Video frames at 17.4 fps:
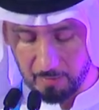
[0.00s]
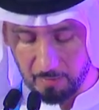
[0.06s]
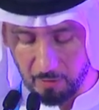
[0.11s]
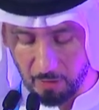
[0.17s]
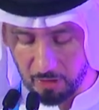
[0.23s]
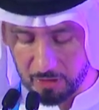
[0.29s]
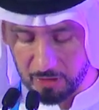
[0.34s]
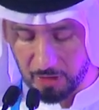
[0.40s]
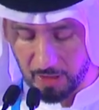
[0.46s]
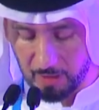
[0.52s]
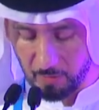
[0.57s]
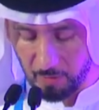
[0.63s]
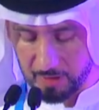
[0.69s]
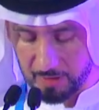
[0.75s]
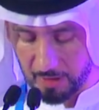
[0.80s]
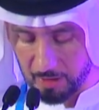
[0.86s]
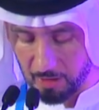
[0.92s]
Blockchain
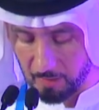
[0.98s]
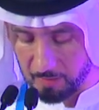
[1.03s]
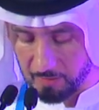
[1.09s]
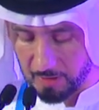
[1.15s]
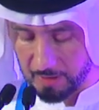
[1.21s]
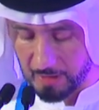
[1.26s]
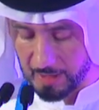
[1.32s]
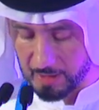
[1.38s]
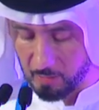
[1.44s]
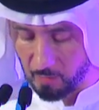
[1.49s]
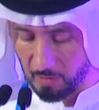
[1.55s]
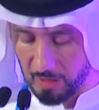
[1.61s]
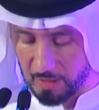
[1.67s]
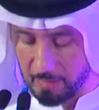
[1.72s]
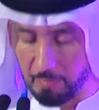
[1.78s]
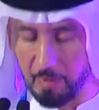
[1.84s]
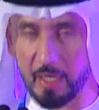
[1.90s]
was adopted as
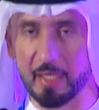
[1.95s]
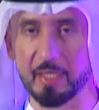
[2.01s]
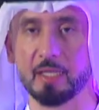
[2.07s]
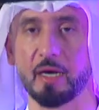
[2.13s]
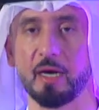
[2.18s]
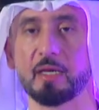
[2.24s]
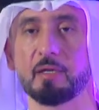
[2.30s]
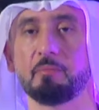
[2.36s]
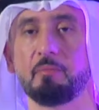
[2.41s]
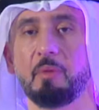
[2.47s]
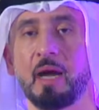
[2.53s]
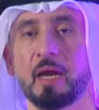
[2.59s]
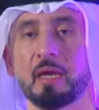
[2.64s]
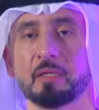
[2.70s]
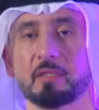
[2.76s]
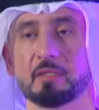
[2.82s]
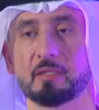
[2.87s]
well by 9
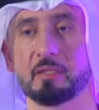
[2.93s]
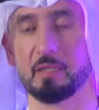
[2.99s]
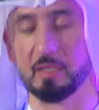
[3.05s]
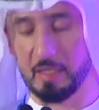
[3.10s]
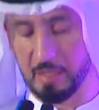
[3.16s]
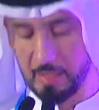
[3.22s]
banks,